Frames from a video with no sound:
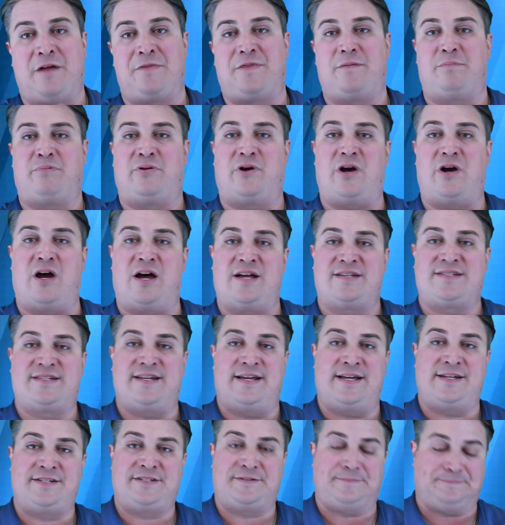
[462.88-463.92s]
the
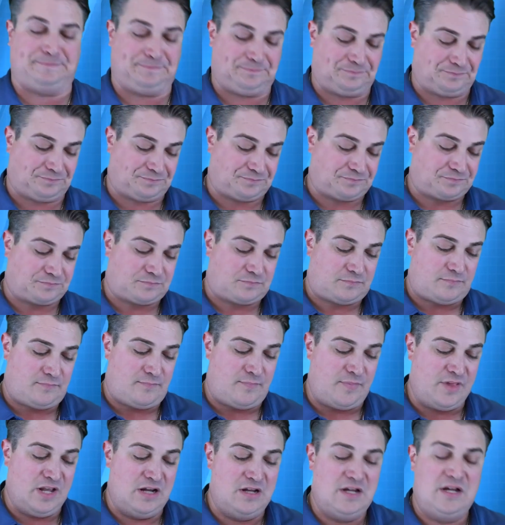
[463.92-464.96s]
process.
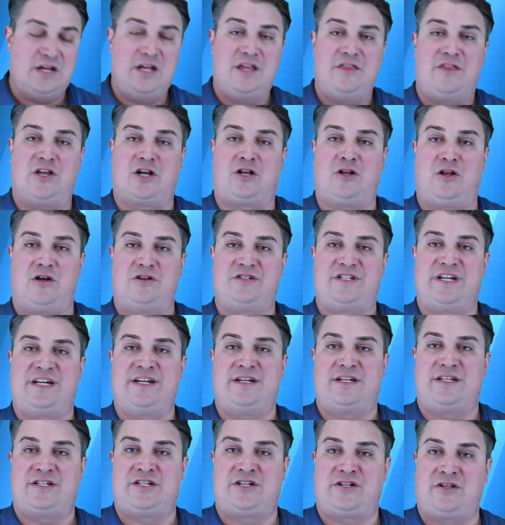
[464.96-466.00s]
The closing
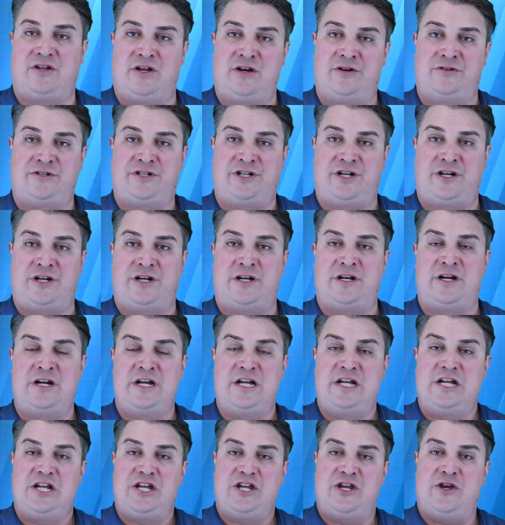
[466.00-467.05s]
disclosure,
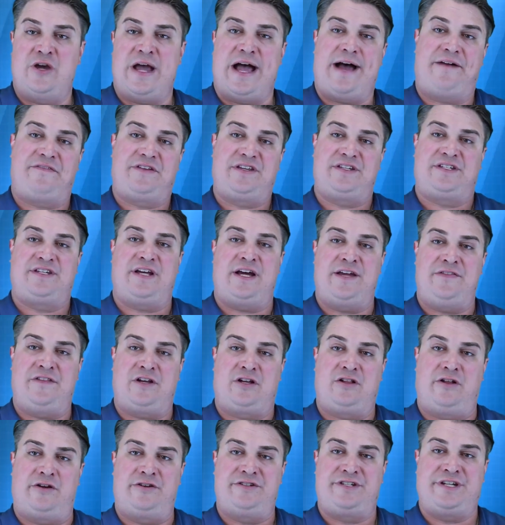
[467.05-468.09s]
you have to sign the
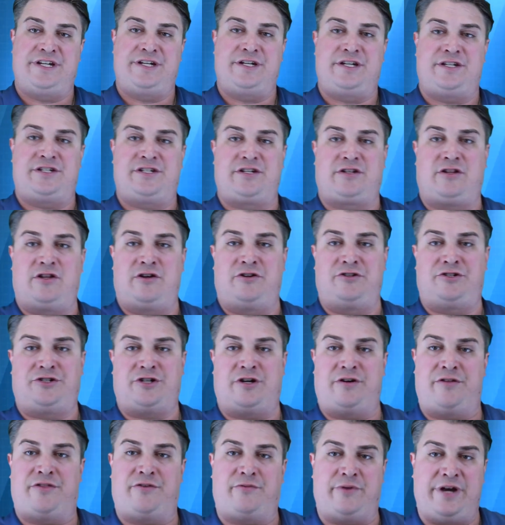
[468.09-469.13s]
closing
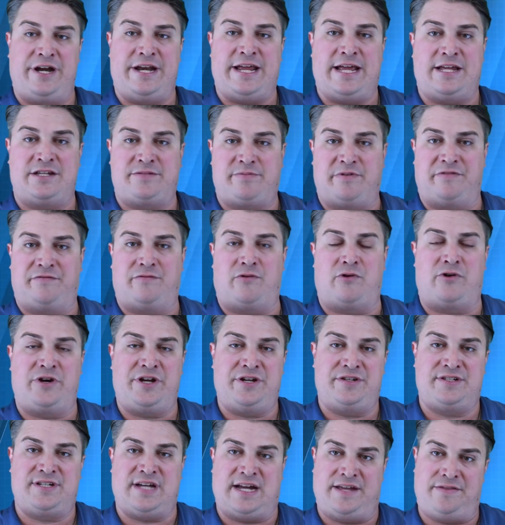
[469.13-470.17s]
disclosure 3 days before
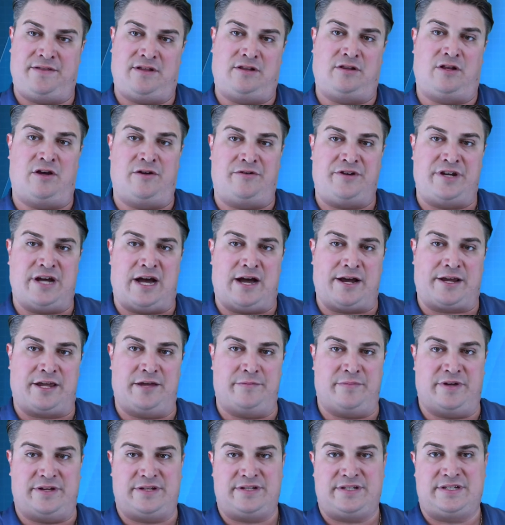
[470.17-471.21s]
you sign the loan
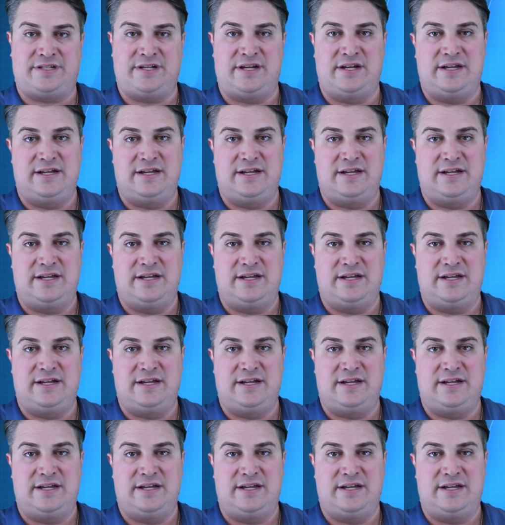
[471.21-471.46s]
documents.